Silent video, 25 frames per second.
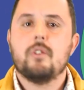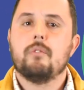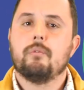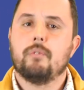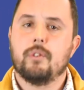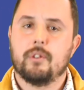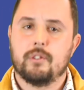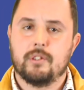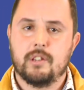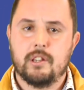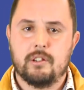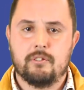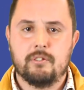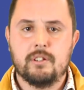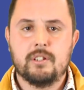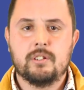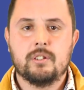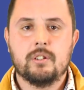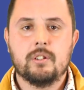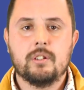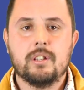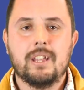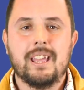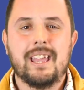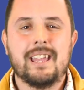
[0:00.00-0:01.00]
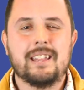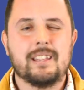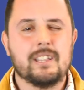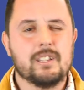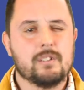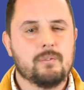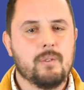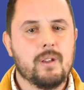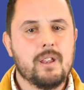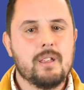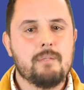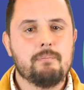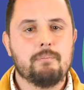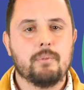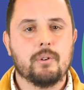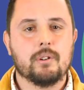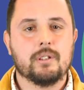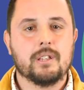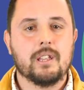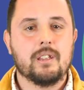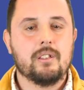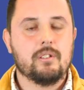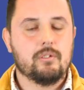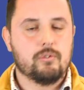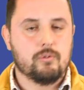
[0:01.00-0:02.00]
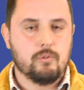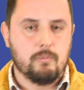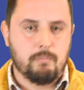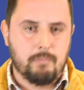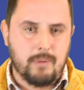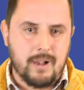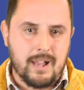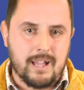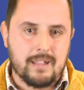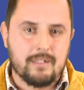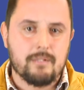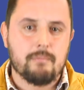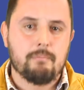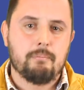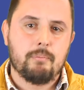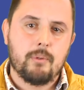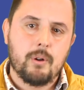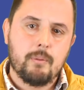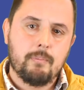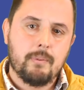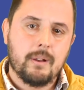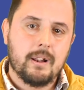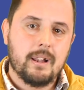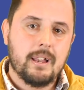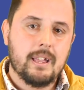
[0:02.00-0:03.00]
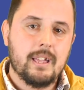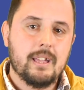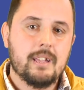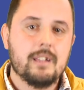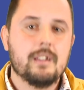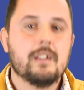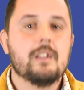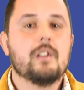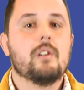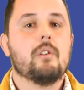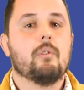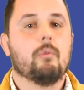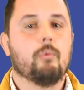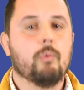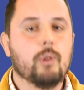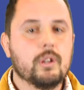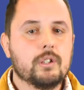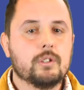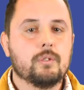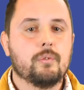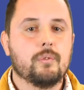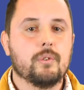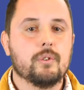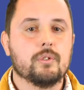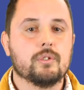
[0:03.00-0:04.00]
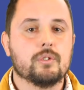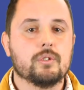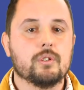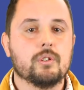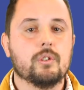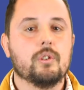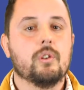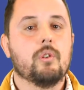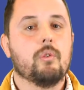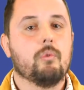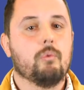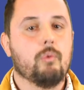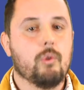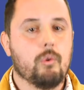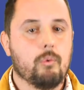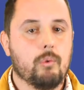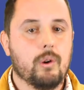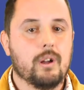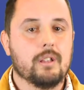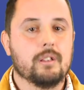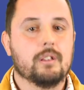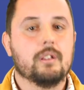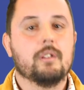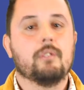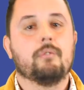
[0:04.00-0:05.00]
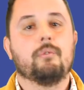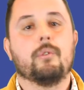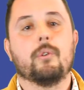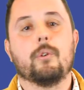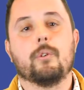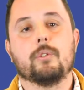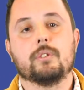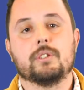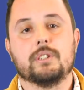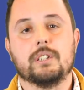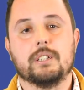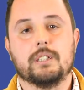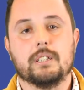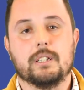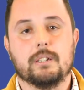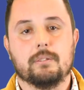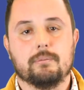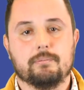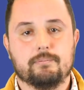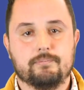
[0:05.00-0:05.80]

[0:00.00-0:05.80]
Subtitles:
For this reason, it is very important to plan properly which future we want for our city.